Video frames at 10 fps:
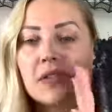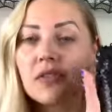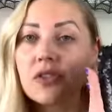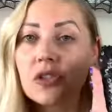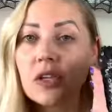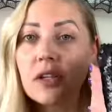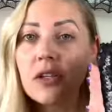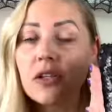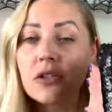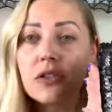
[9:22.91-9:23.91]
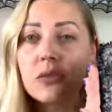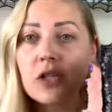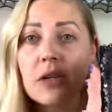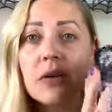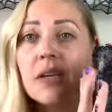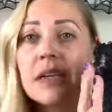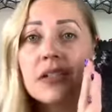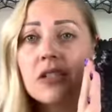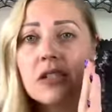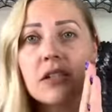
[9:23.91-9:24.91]
If you're starting a YouTube channel,
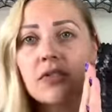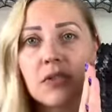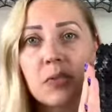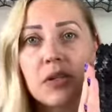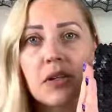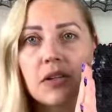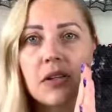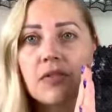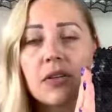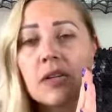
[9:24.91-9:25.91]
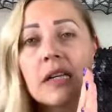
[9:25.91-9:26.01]
just start filming it on your iPhone.